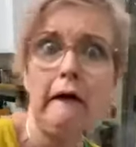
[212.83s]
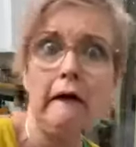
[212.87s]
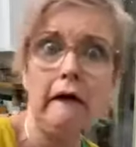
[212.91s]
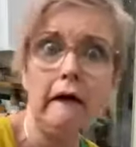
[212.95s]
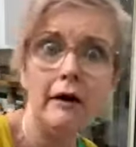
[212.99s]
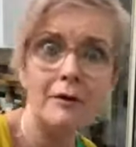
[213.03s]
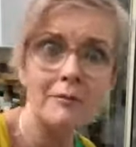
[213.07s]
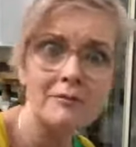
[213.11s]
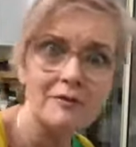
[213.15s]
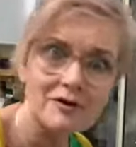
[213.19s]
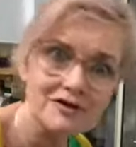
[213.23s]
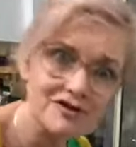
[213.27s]

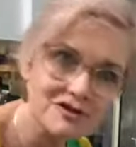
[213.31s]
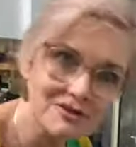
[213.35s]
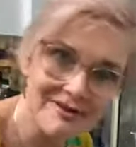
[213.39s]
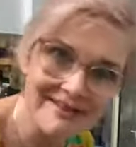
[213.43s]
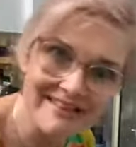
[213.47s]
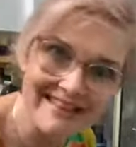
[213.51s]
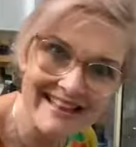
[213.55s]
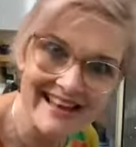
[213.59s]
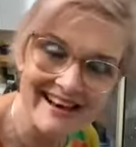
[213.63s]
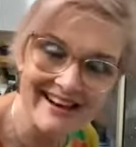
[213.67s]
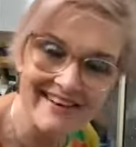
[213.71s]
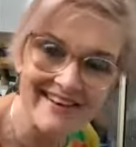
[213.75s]
I'm not
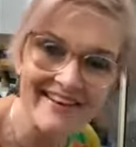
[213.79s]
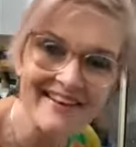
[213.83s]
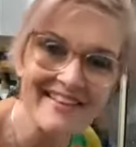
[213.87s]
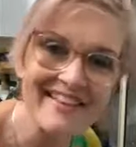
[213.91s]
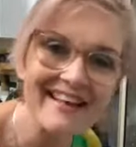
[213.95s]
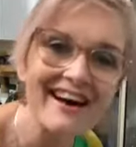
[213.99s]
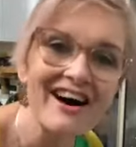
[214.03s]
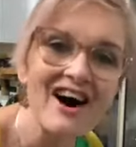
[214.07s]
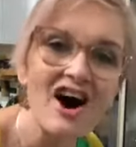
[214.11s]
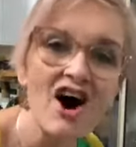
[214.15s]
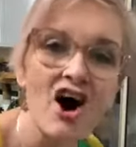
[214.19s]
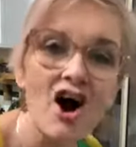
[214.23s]
doing that
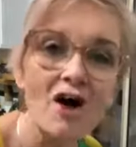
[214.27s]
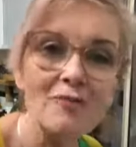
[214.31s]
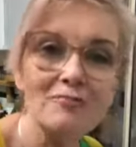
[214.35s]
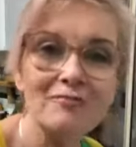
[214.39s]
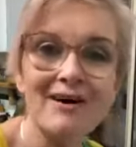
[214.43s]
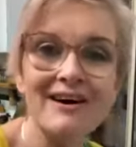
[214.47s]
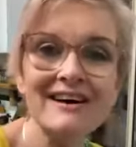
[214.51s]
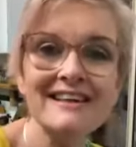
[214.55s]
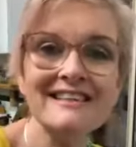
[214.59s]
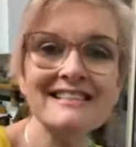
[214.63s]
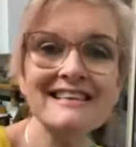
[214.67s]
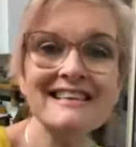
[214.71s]
either.
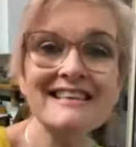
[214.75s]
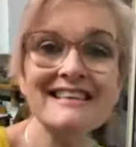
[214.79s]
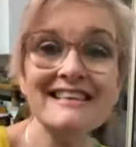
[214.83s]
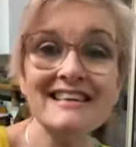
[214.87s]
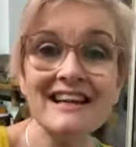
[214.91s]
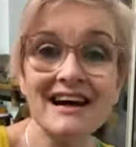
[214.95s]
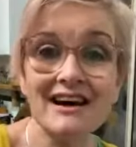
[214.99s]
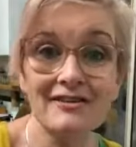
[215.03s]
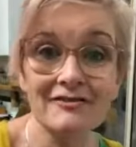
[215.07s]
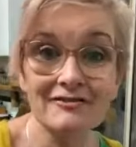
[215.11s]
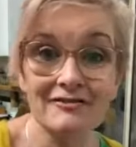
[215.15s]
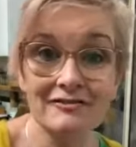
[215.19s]
Mine's a
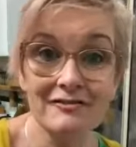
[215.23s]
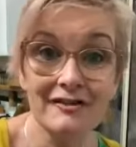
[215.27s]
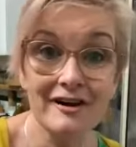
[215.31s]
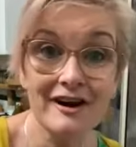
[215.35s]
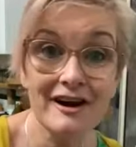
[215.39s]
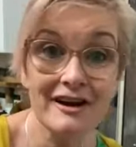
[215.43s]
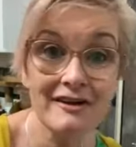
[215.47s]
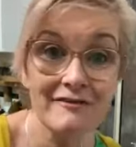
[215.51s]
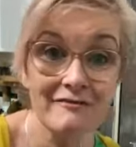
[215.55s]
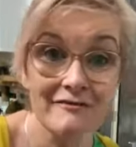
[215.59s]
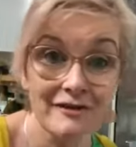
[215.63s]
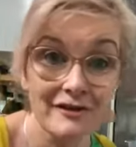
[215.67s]

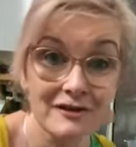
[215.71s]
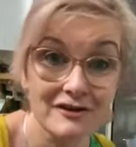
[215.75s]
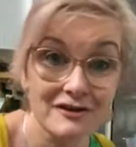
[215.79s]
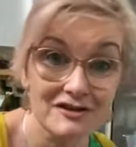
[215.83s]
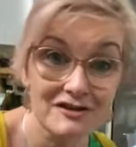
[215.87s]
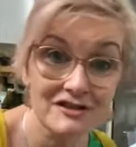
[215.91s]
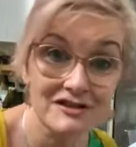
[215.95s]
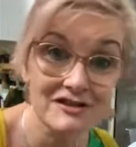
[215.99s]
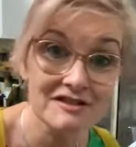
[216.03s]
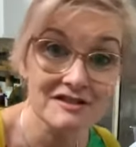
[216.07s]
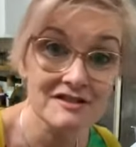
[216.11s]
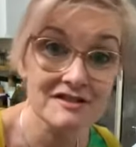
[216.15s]
nut-free
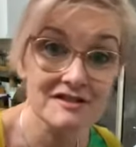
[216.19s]
version.